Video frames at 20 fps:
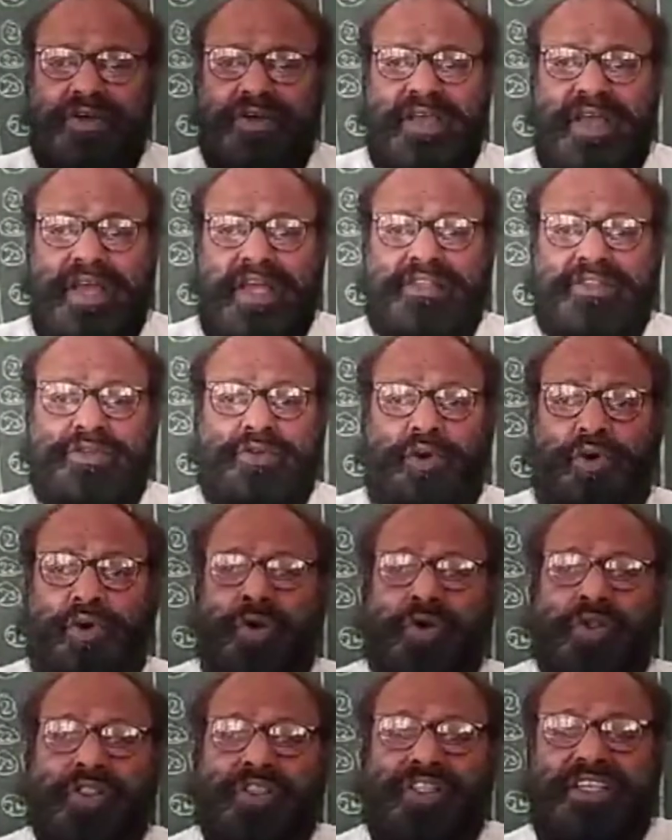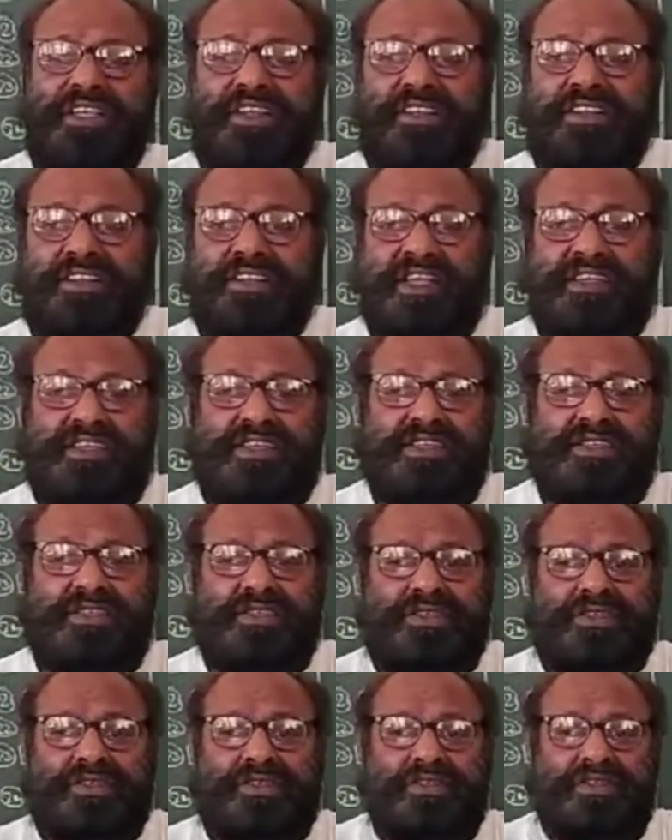and all the
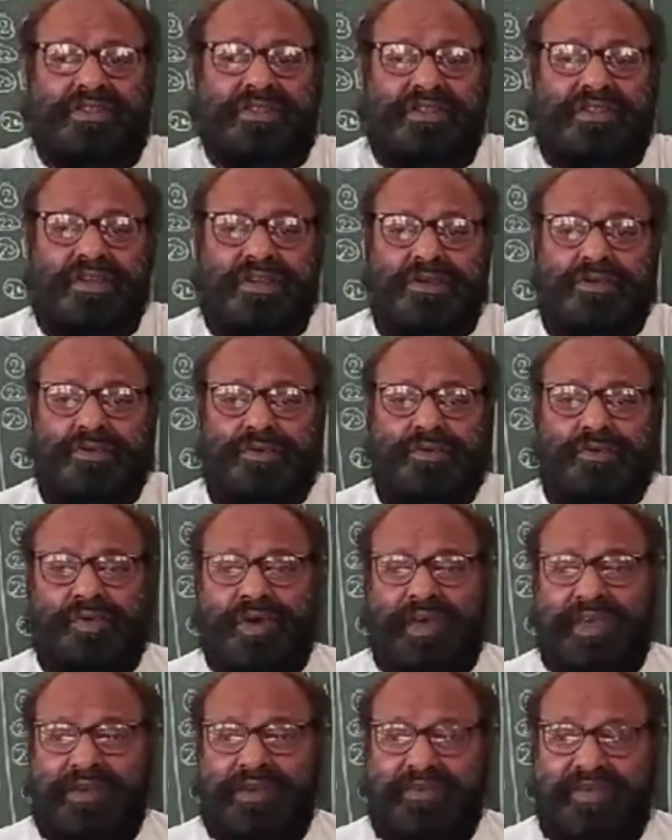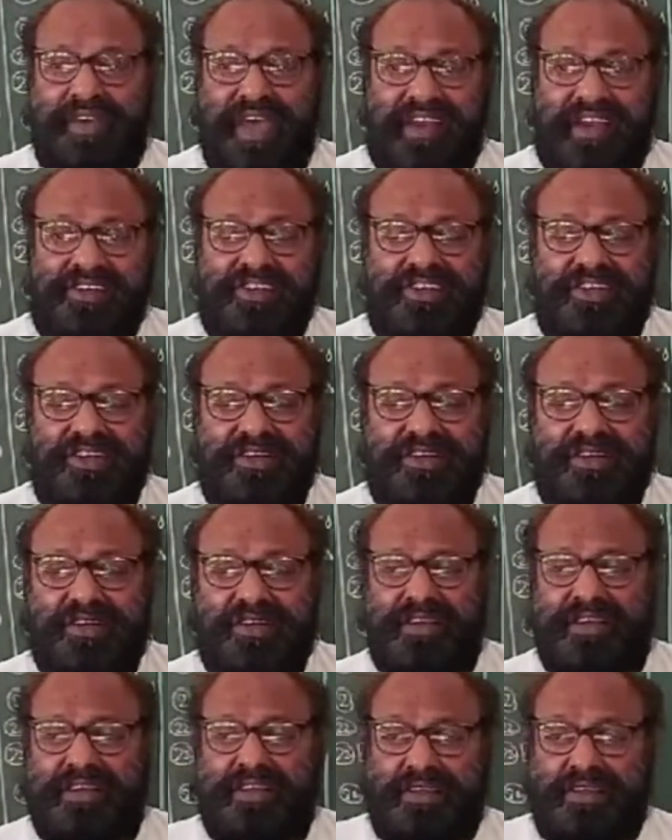transactions were effected
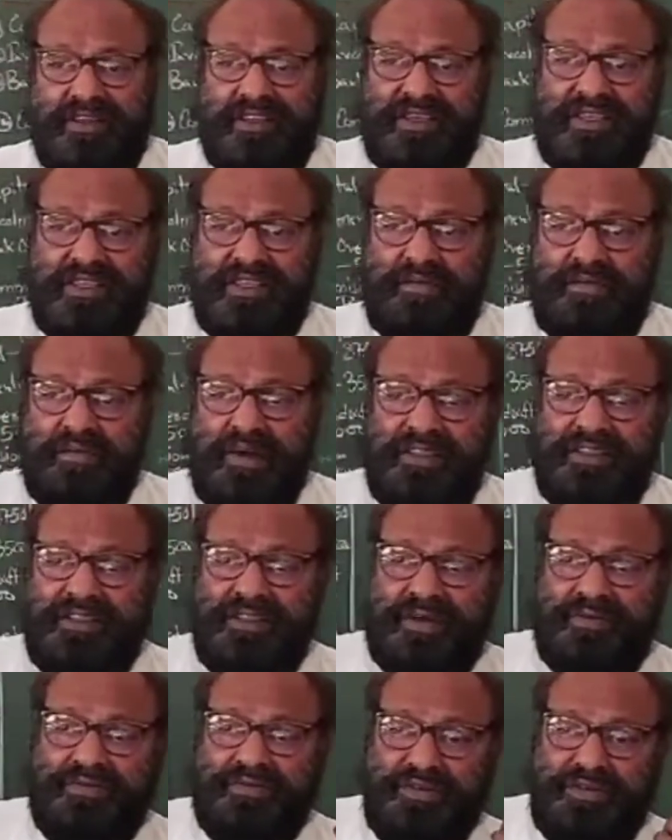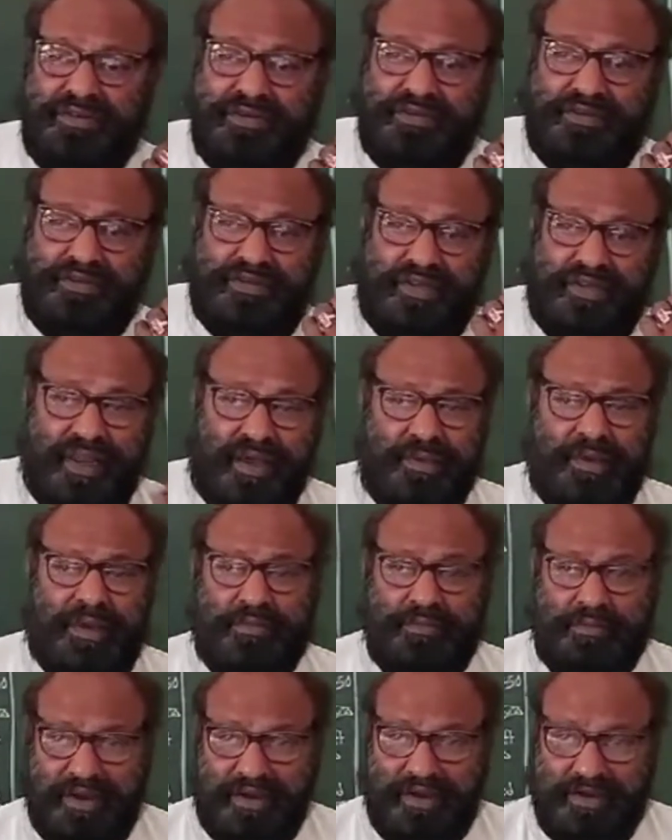in the month of
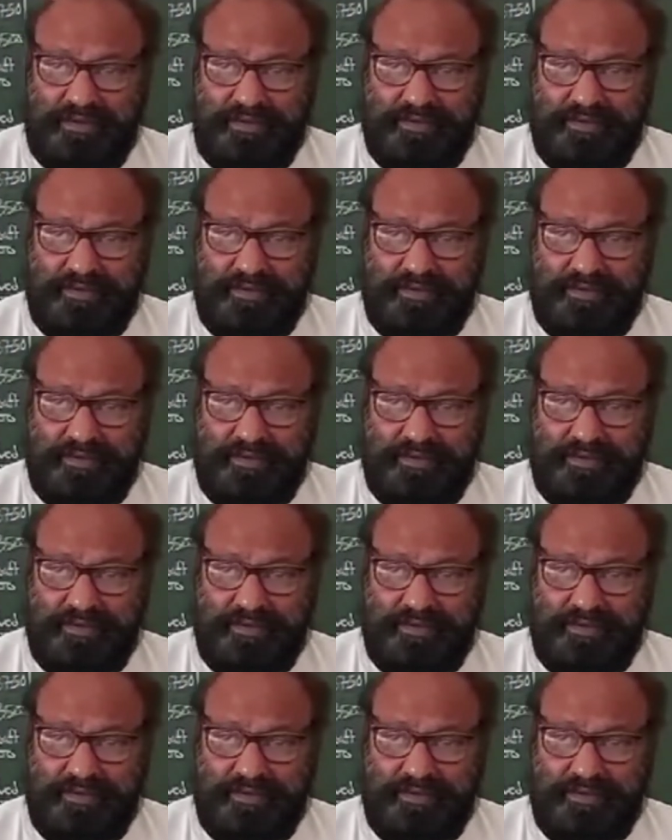November.